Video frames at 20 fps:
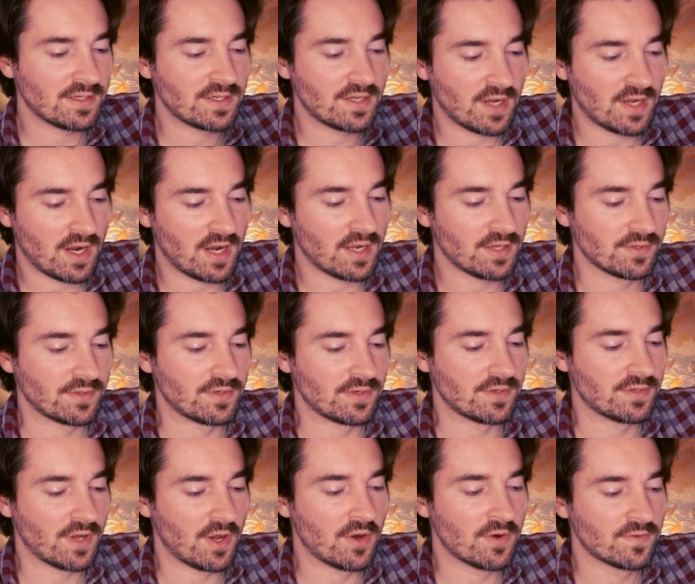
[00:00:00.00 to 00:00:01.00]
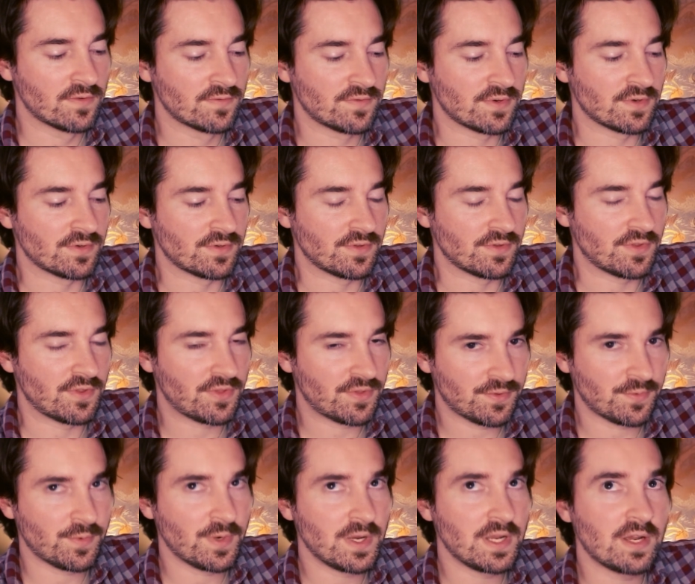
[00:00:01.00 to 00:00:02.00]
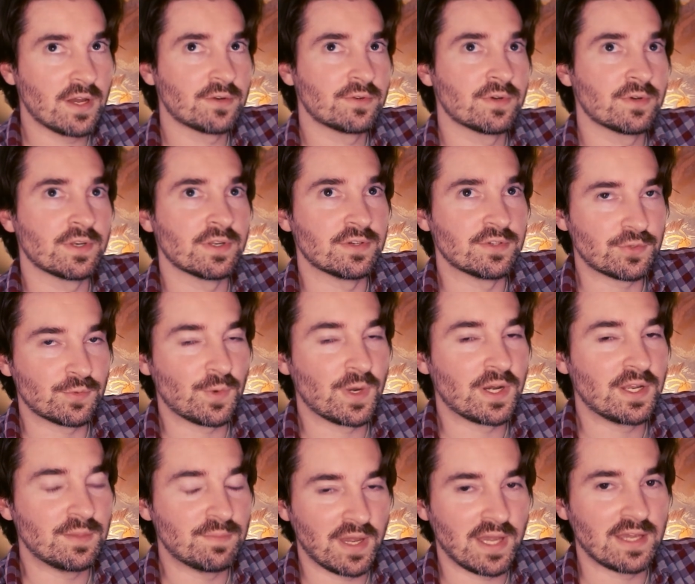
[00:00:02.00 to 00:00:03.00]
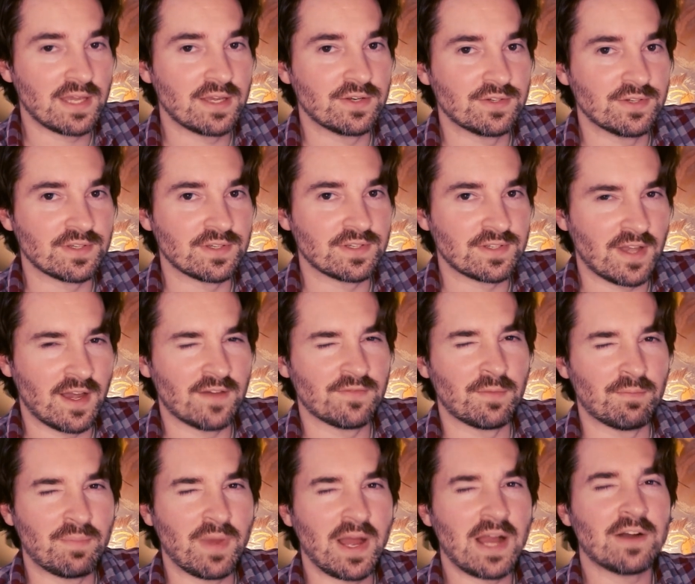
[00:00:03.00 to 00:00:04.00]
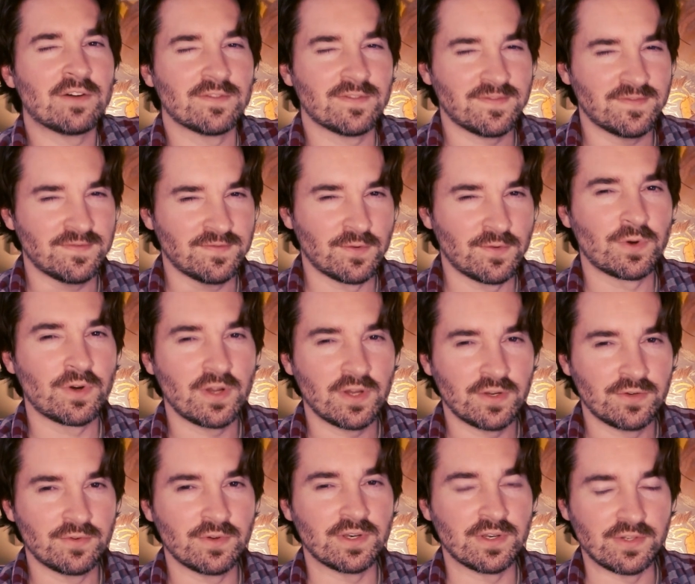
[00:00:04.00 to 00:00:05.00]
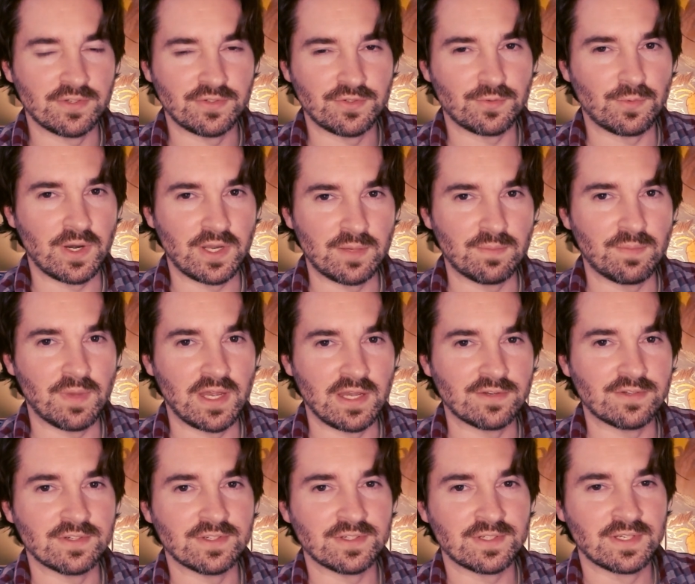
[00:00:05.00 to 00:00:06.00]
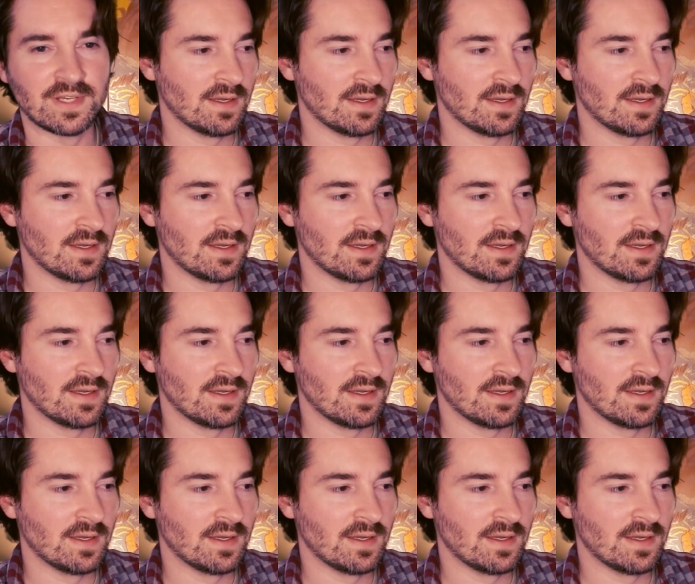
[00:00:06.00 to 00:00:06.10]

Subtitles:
colored over 320 pages of about 420 pages,